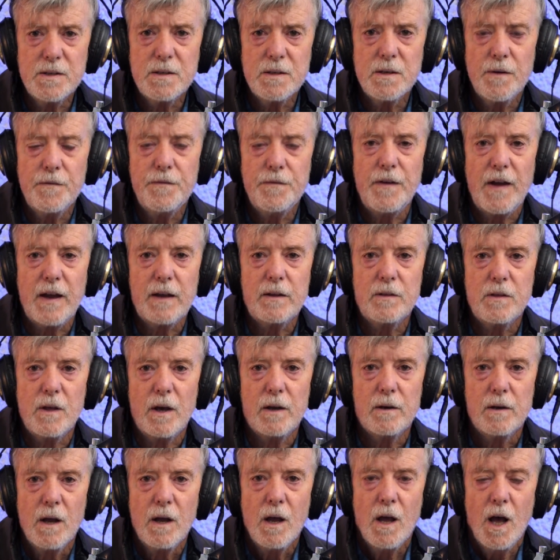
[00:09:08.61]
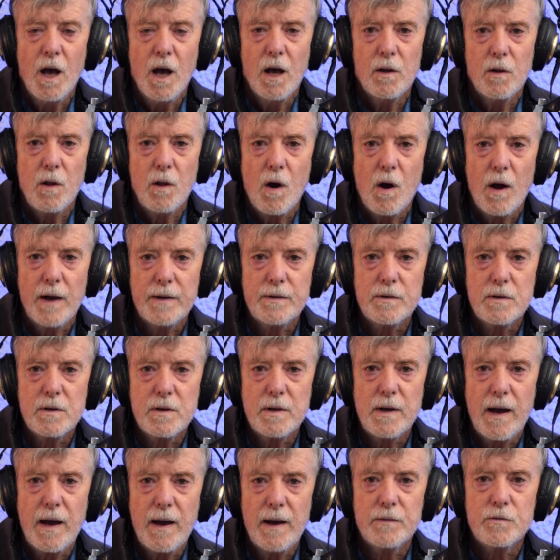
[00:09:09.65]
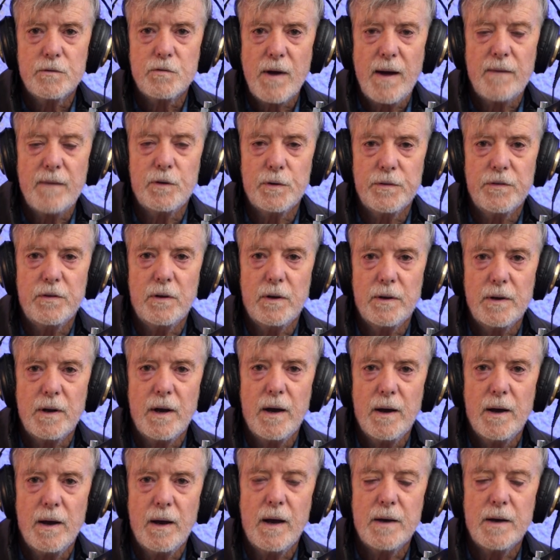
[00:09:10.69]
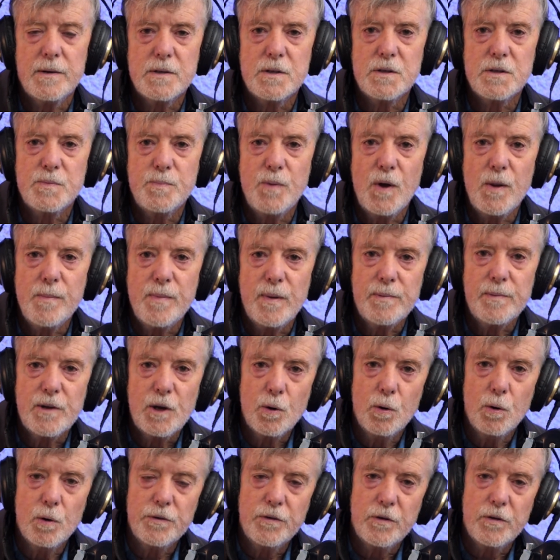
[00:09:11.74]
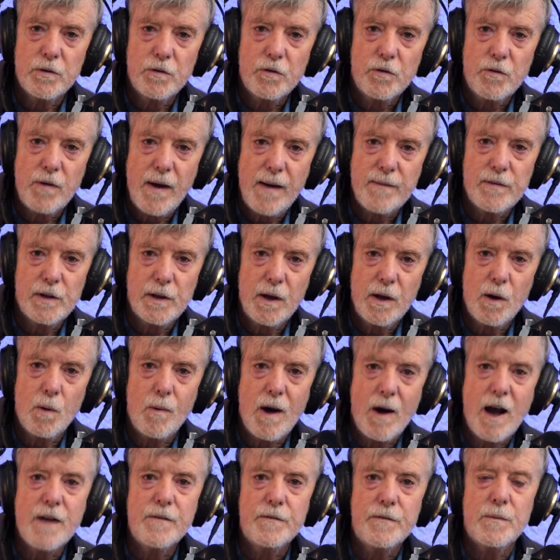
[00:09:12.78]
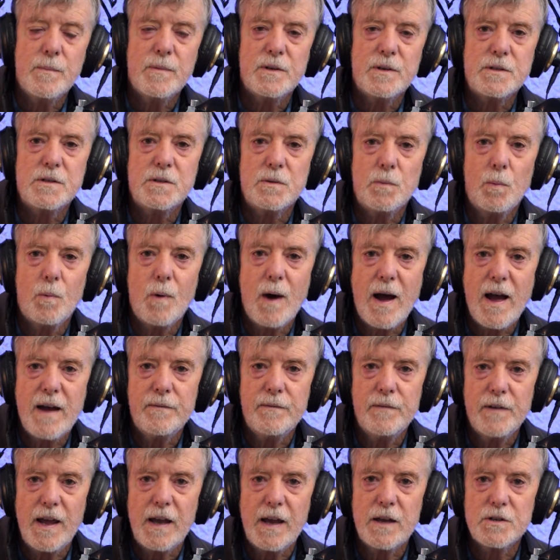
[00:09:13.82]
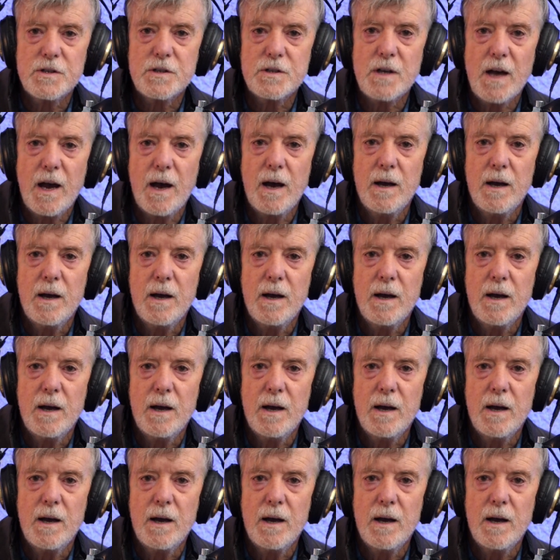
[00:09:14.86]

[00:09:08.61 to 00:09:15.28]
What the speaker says: an effect that light travels at a speed, but because it's travelling away from us, the wavelengths